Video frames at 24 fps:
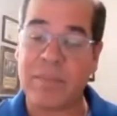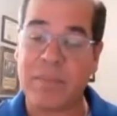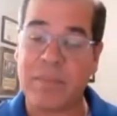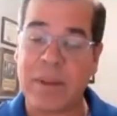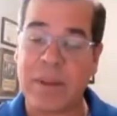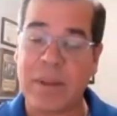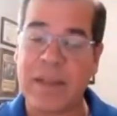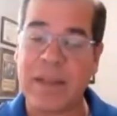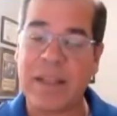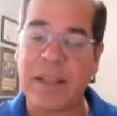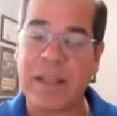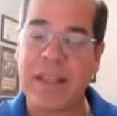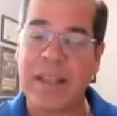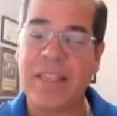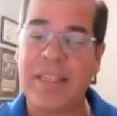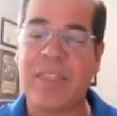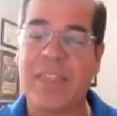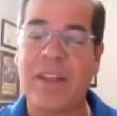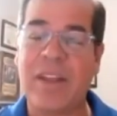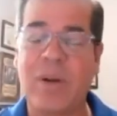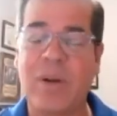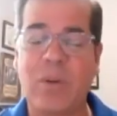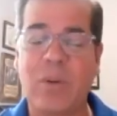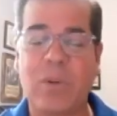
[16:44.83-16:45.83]
but
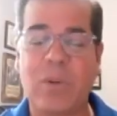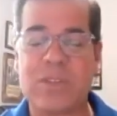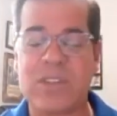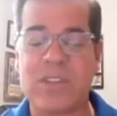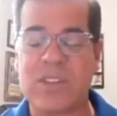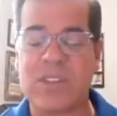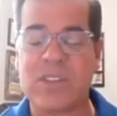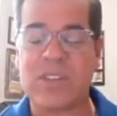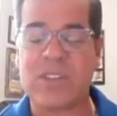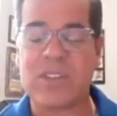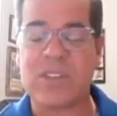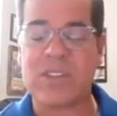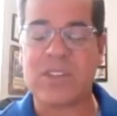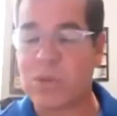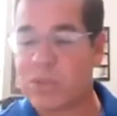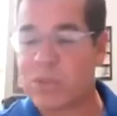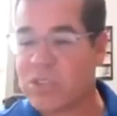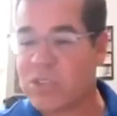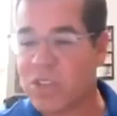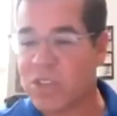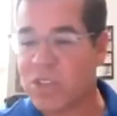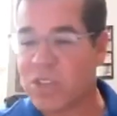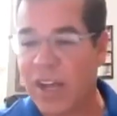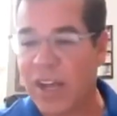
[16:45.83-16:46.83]
there was a
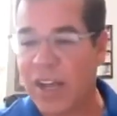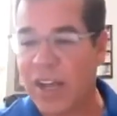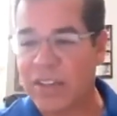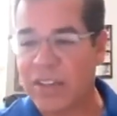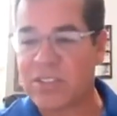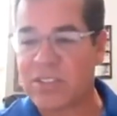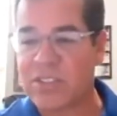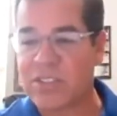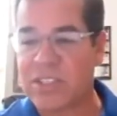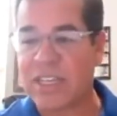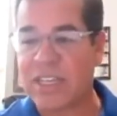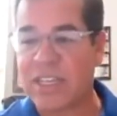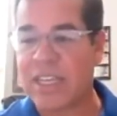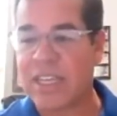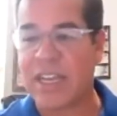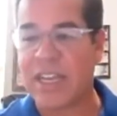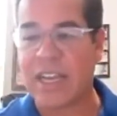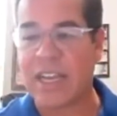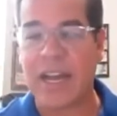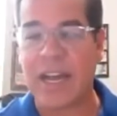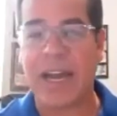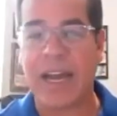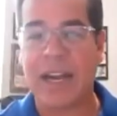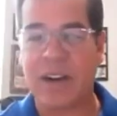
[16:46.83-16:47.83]
secret sauce to
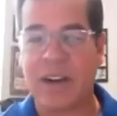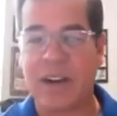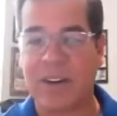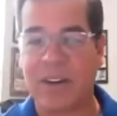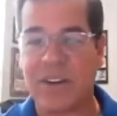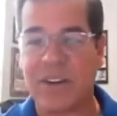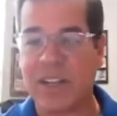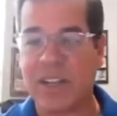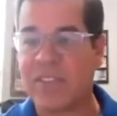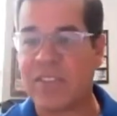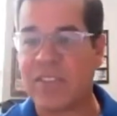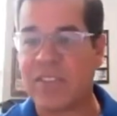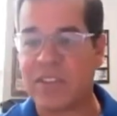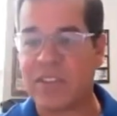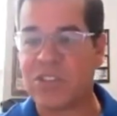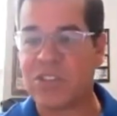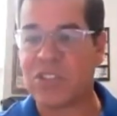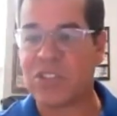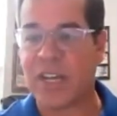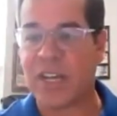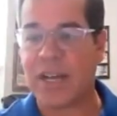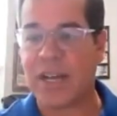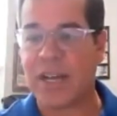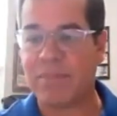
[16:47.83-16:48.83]
getting hired at
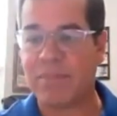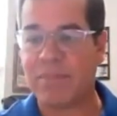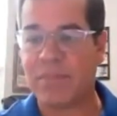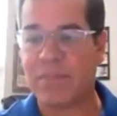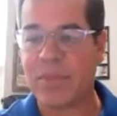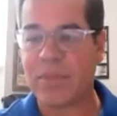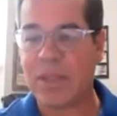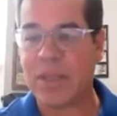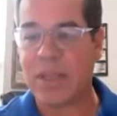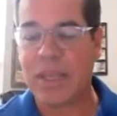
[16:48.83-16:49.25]
this job.